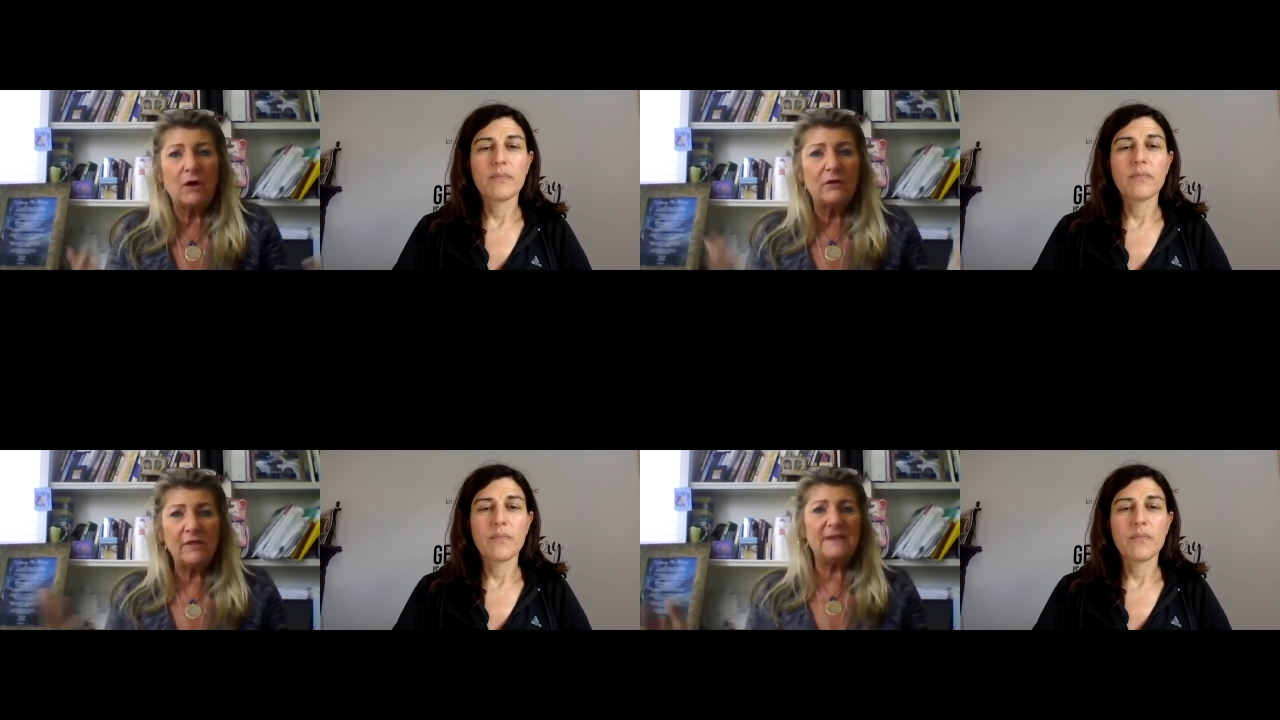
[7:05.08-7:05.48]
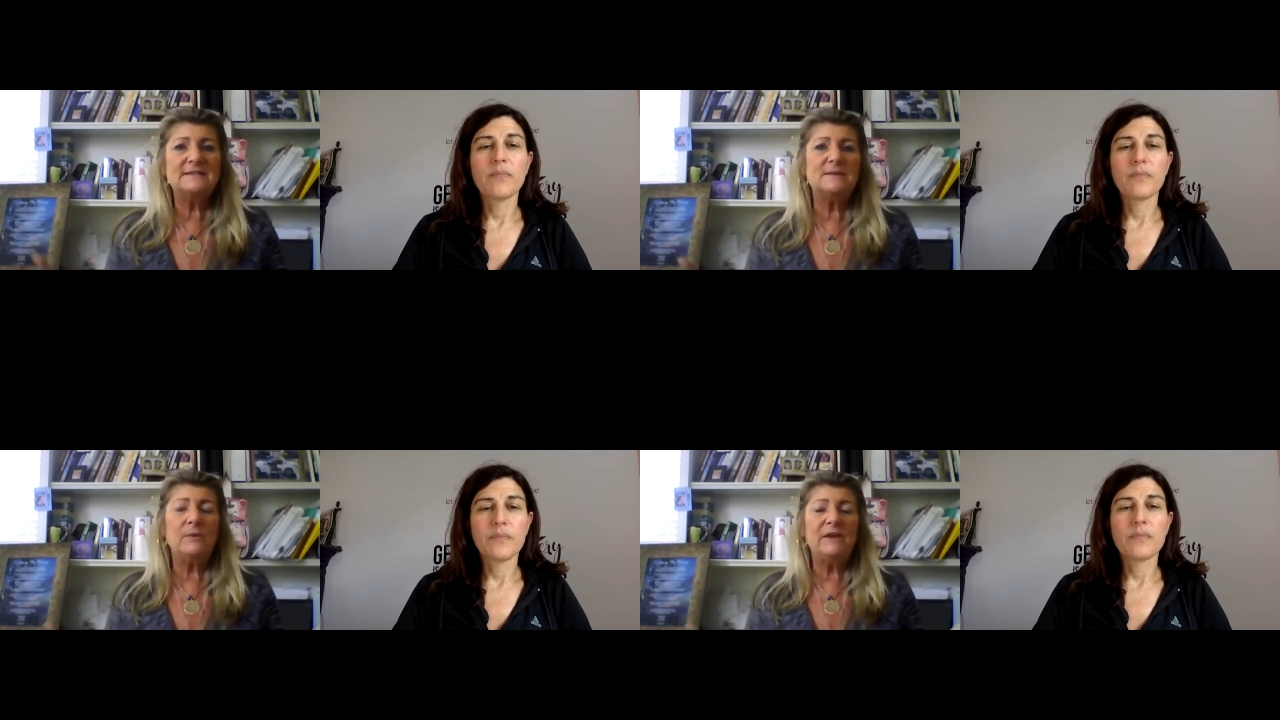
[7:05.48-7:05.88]
Speaker 1: the things
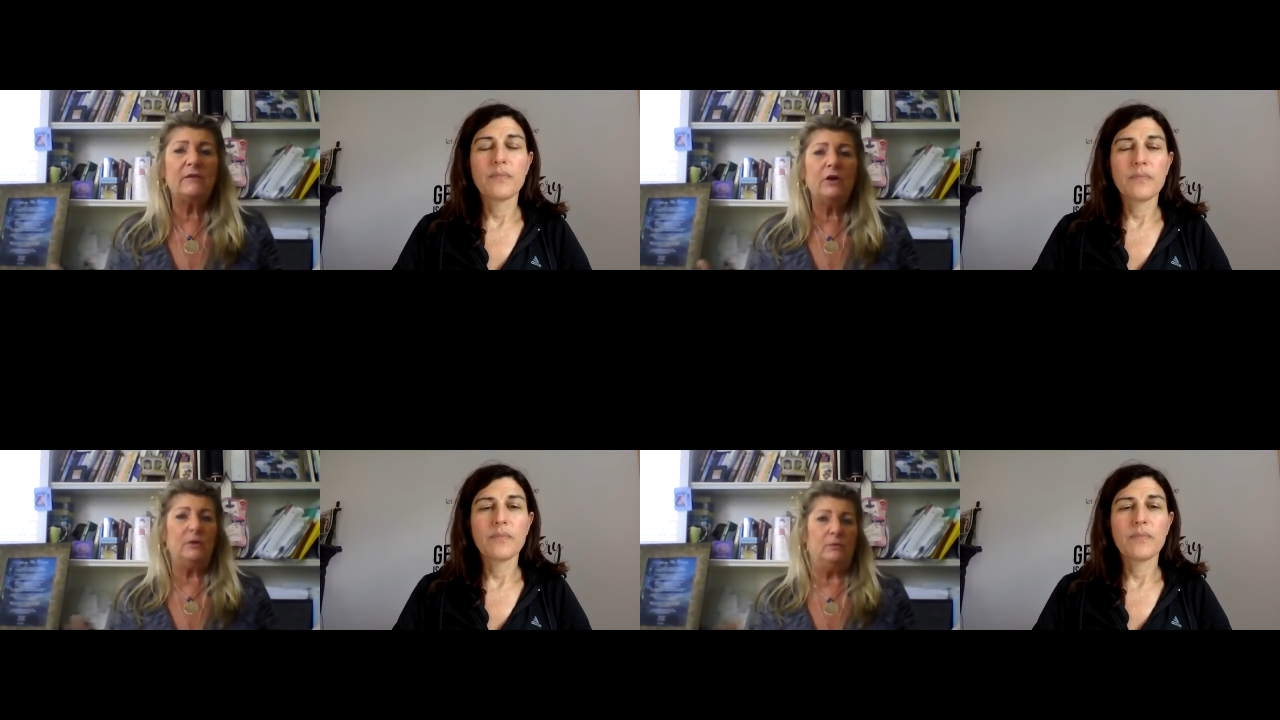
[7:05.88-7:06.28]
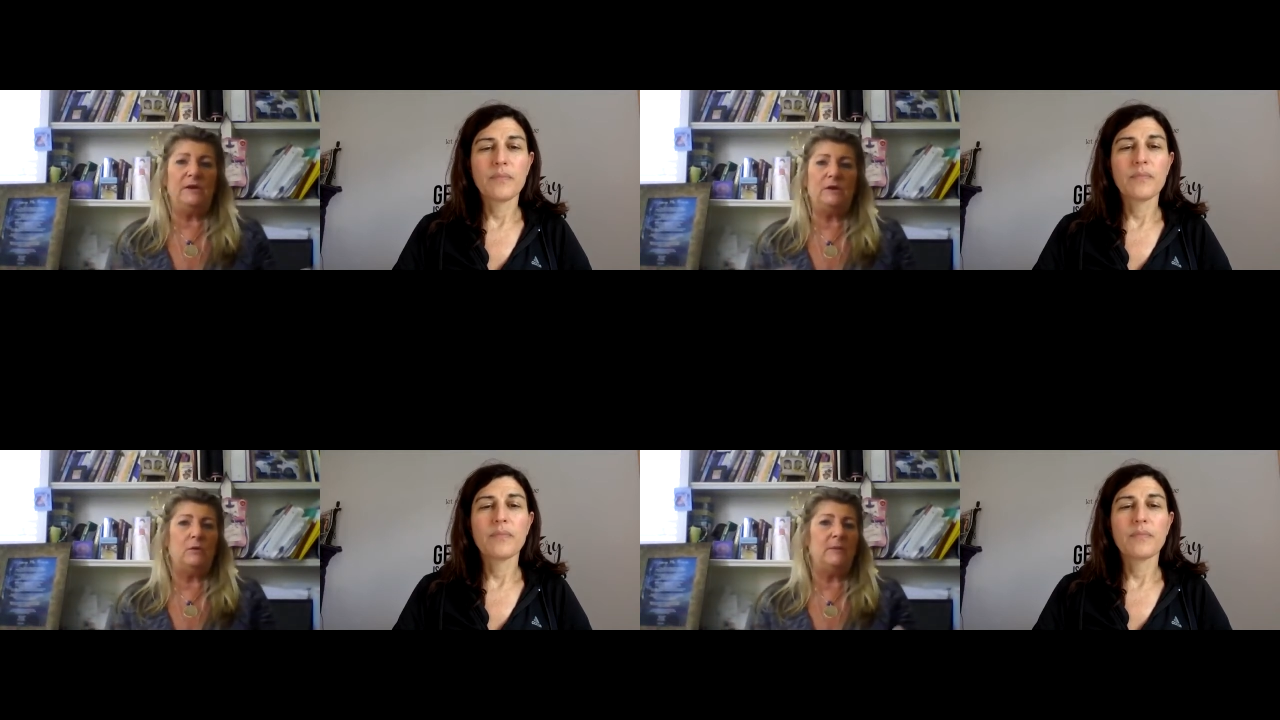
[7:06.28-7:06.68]
that we've heard. We
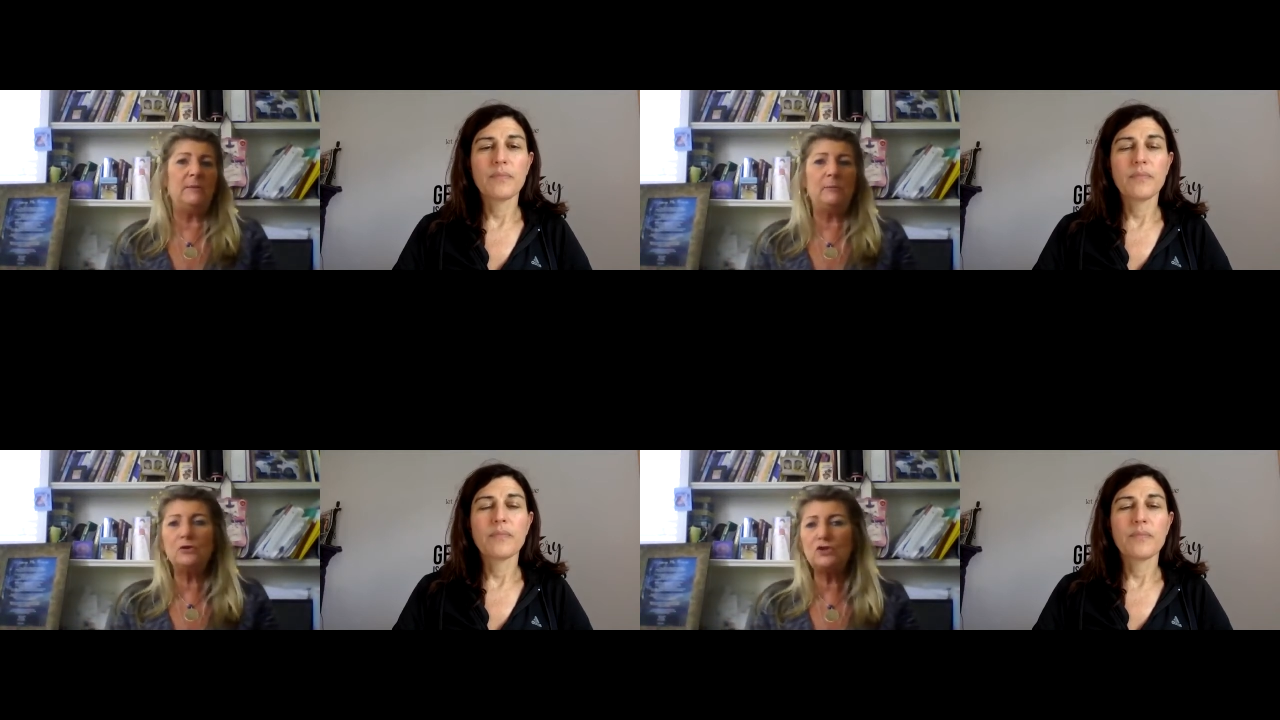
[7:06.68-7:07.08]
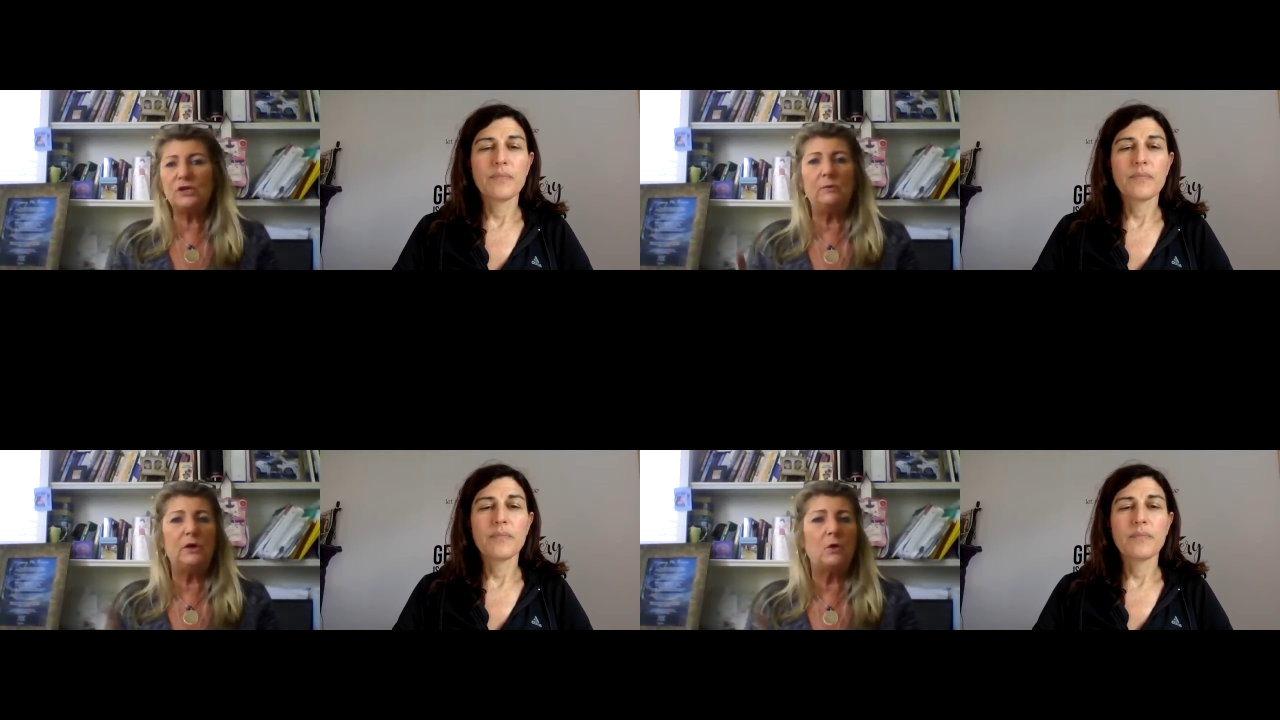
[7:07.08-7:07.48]
don't want to be
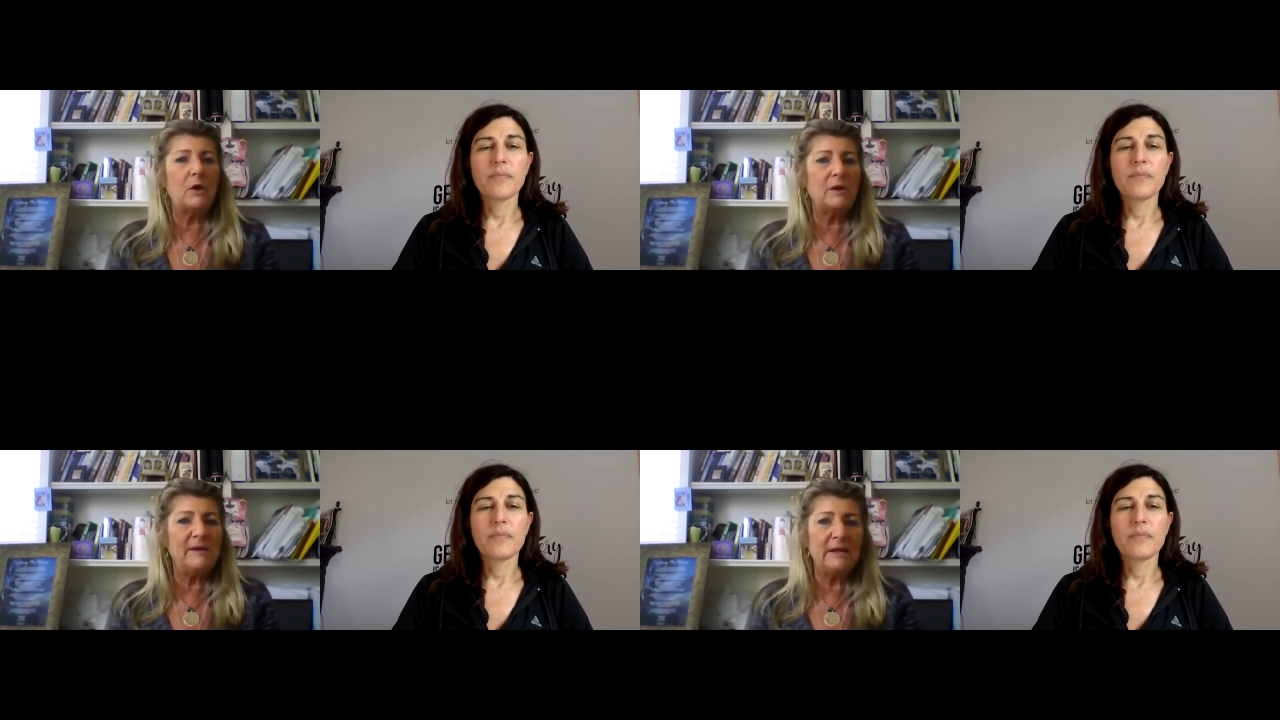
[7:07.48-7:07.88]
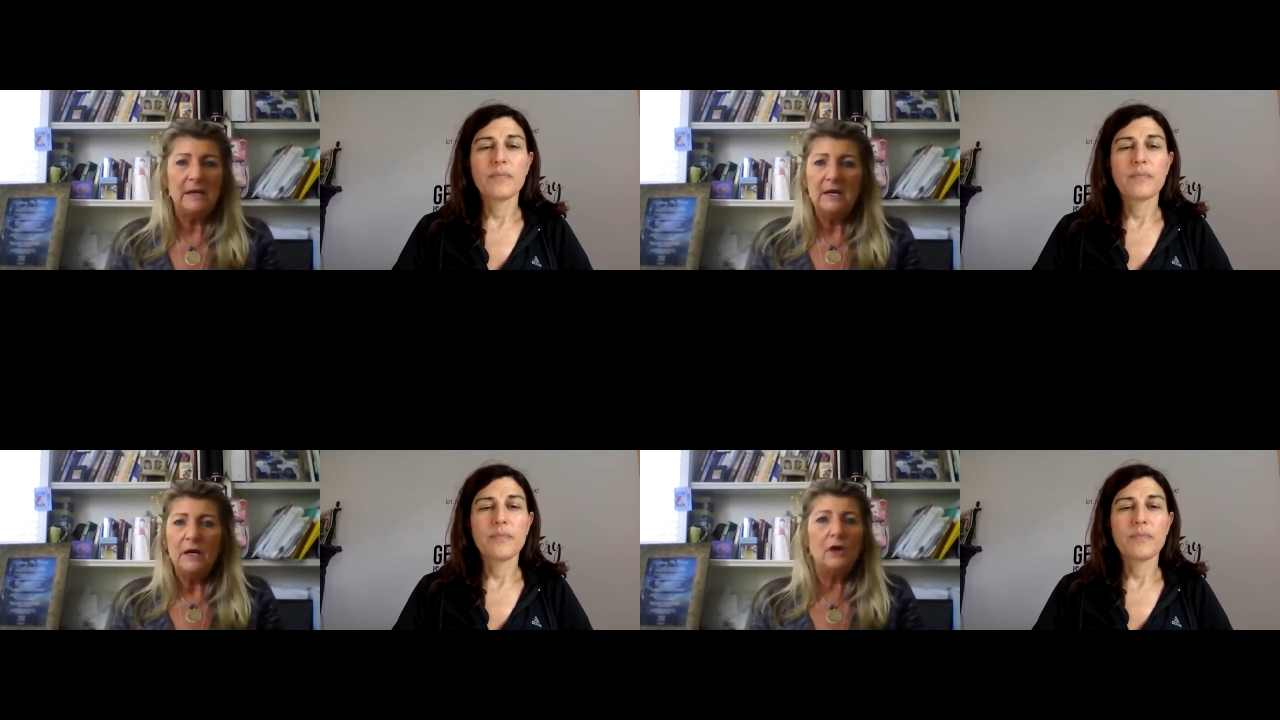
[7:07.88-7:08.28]
pushy. We don't want to be
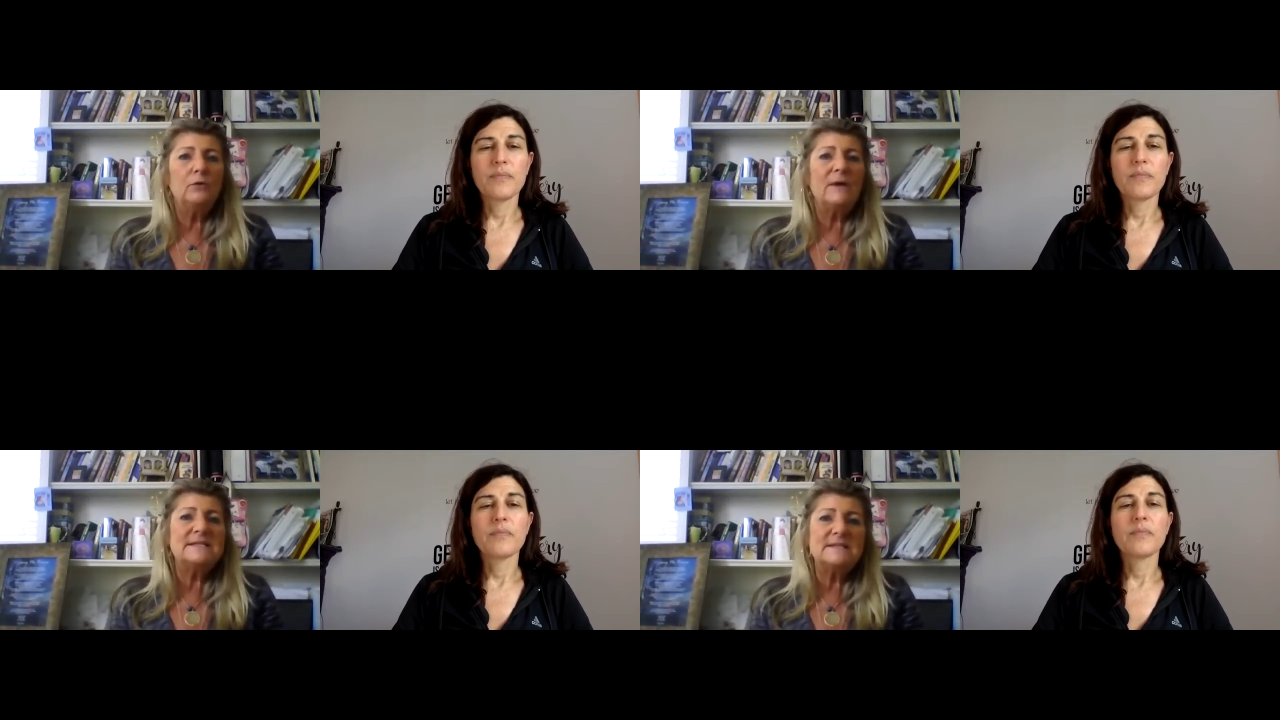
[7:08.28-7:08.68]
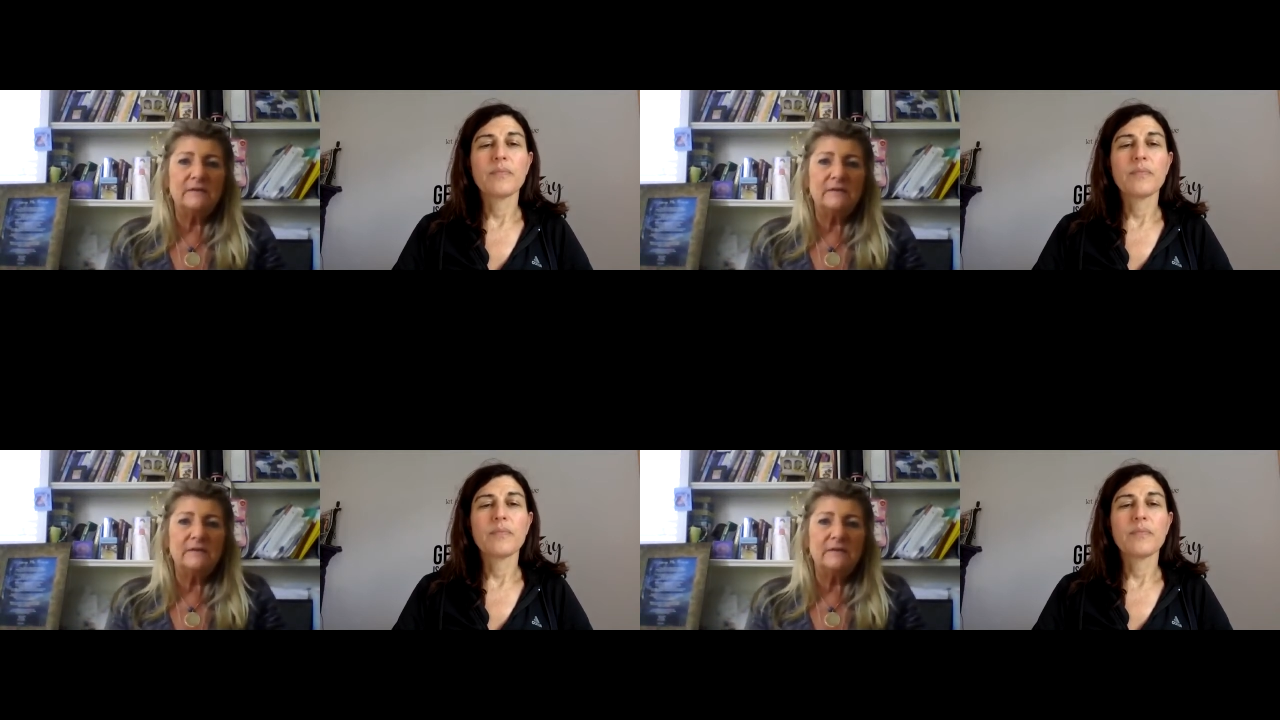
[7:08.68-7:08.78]
aggressive.